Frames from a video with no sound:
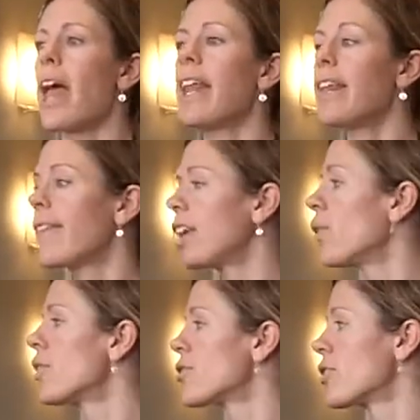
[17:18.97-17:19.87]
anything
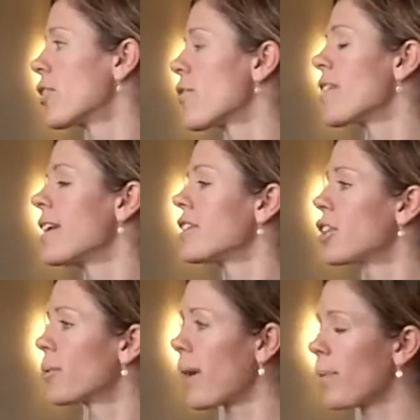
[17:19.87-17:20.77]
you introduce
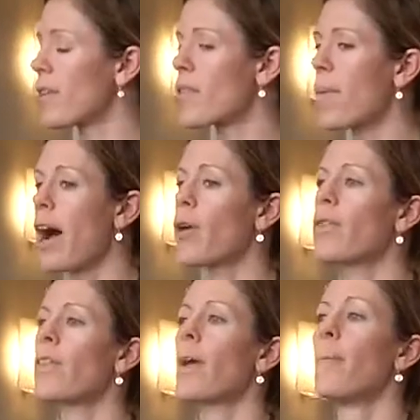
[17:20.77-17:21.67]
into your baby's
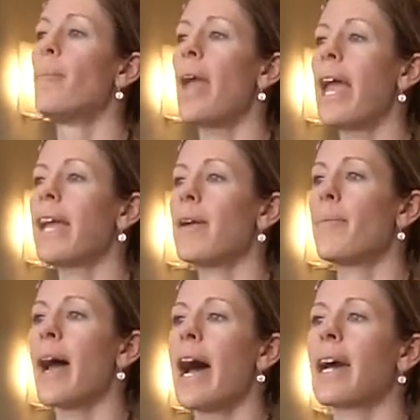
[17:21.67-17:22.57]
mouth may
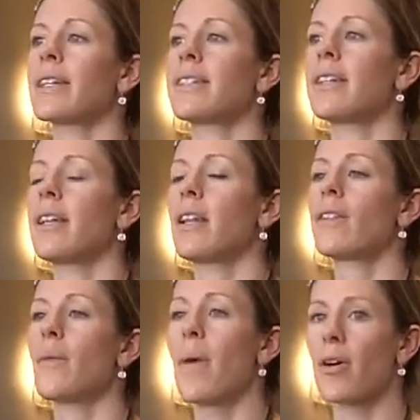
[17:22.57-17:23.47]
impact
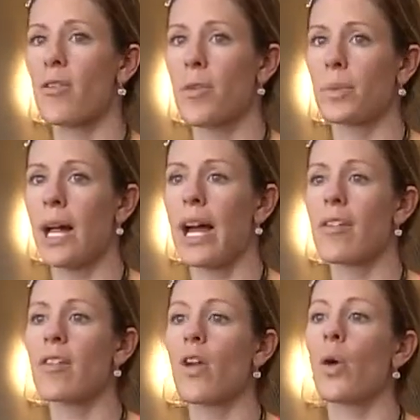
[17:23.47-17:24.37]
the milk supply.
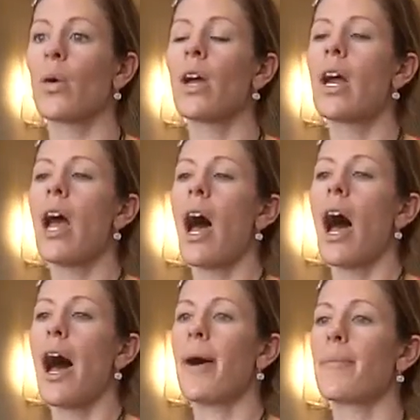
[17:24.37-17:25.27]
So
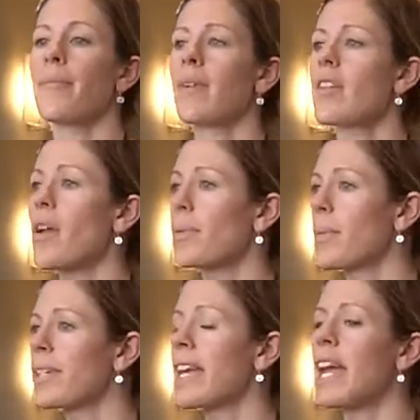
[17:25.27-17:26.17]

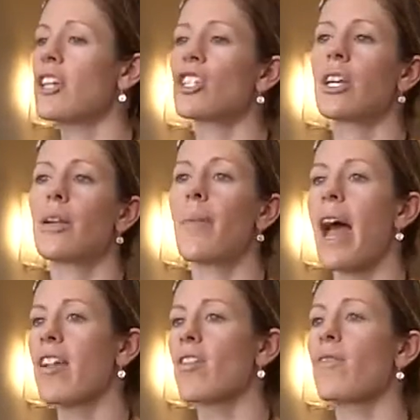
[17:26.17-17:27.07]
supplementation,
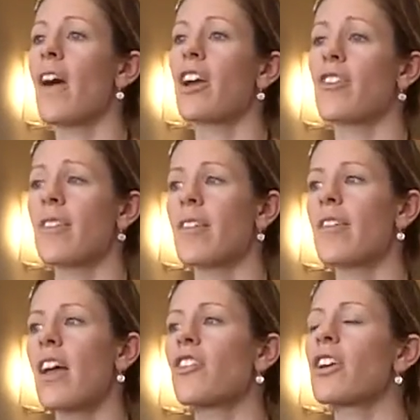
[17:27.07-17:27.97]
pacifiers,
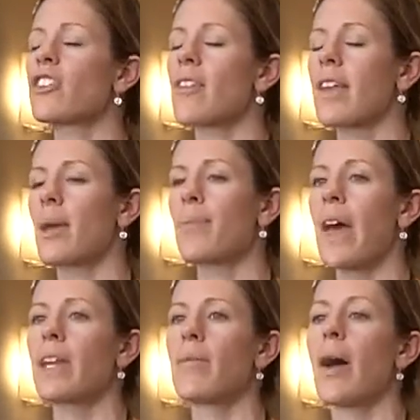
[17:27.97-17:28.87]
etc. Just keep
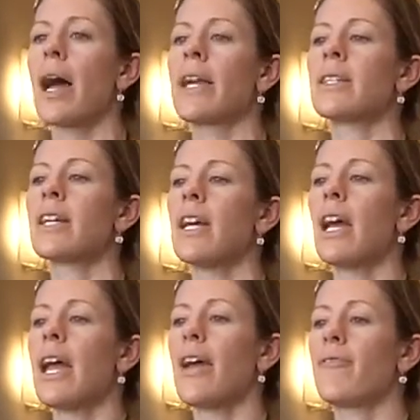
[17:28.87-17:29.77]
that in mind.
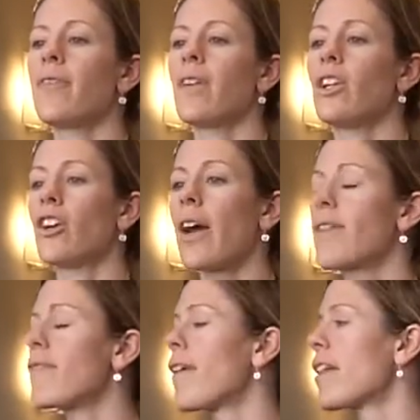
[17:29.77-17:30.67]
If you're
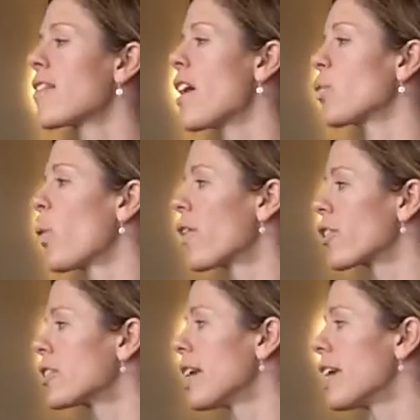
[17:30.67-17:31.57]
on the fence on
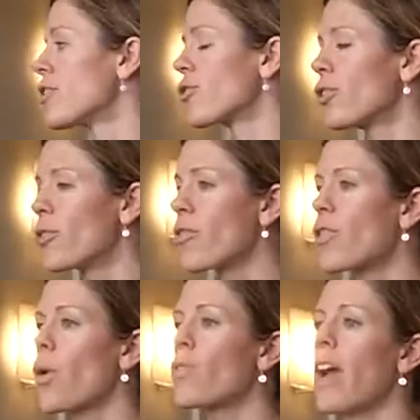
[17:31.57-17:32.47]
whether to introduce
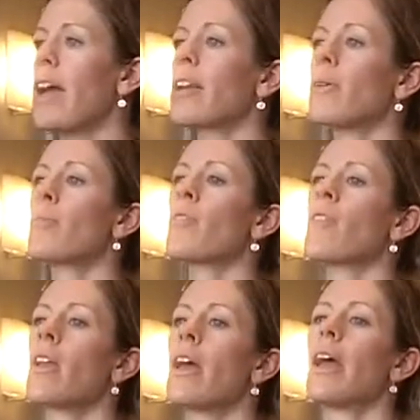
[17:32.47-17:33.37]
those
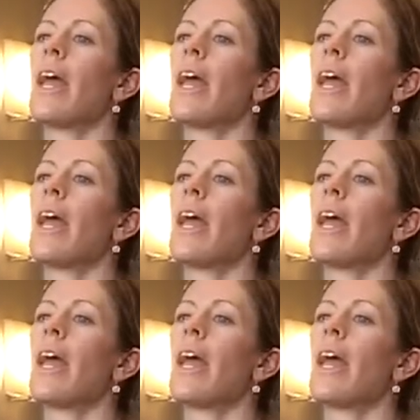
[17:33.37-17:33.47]
items,